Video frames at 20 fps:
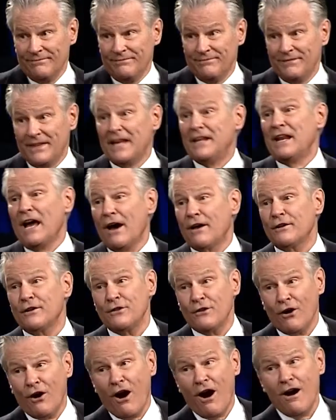They doubt
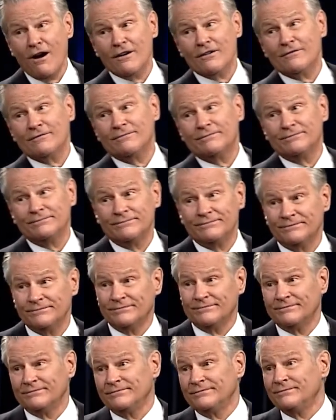in their heart.
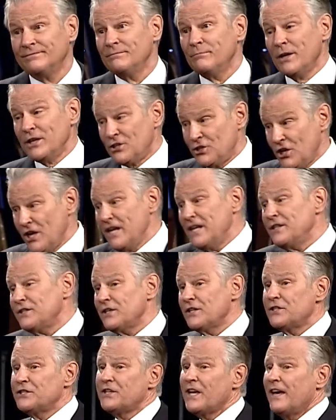But
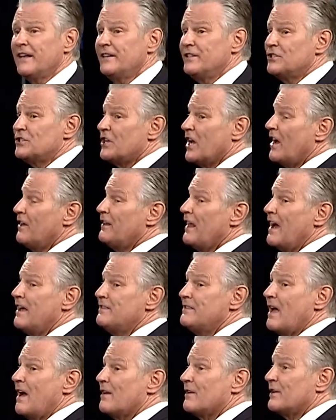Jesus said, and shall
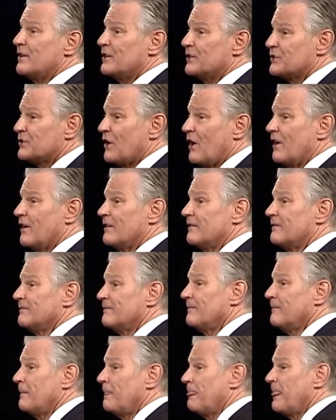not doubt in his heart.
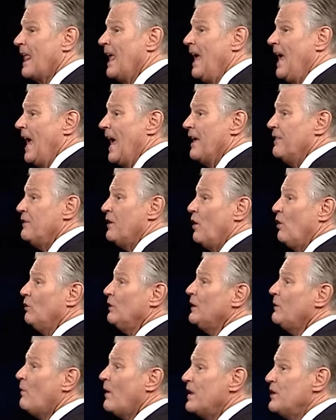And the
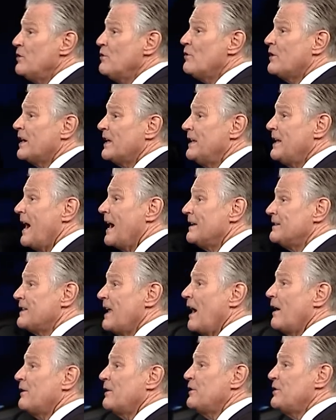only way you cannot
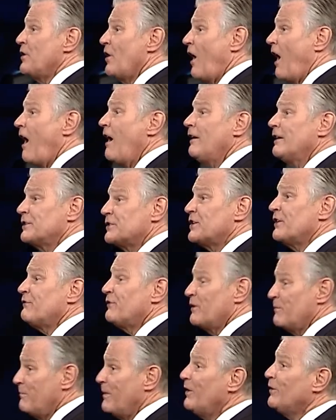doubt in your heart is if
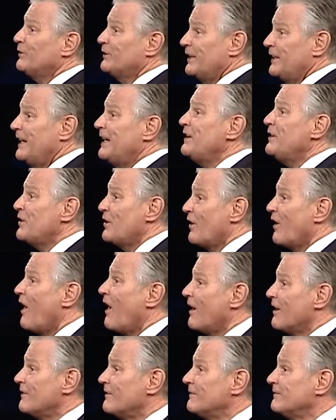you build it into your
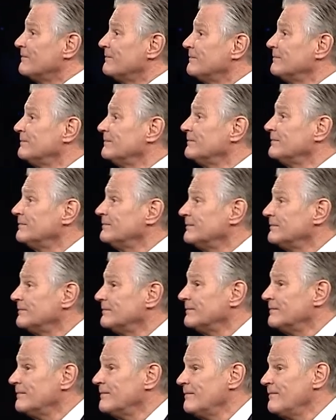heart. Amen.
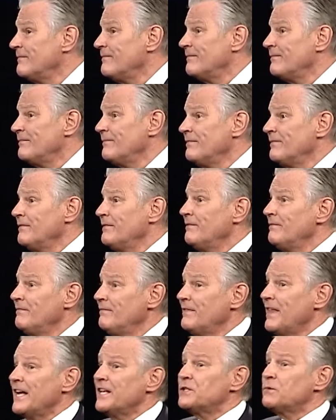
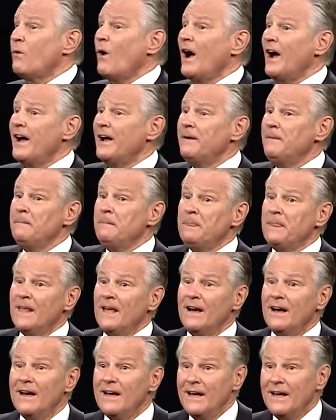That's why
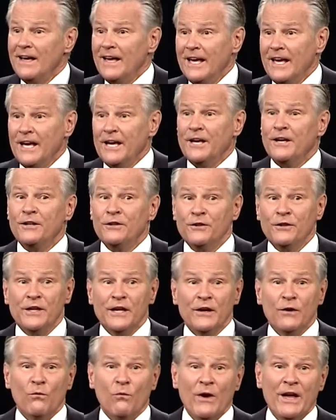in
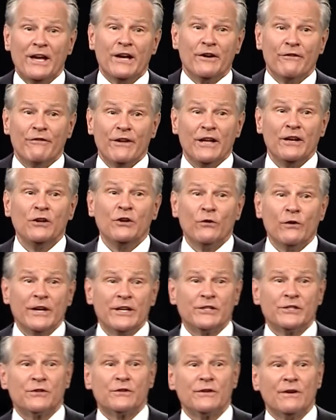the week of
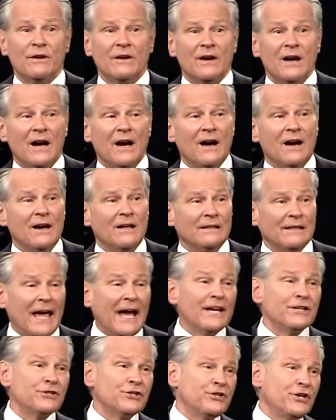increase uh,
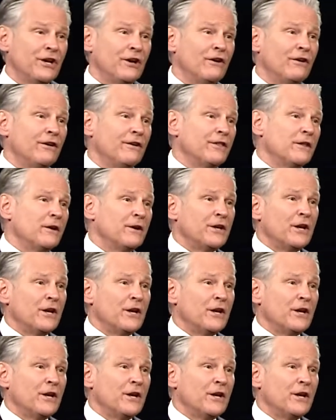last year and the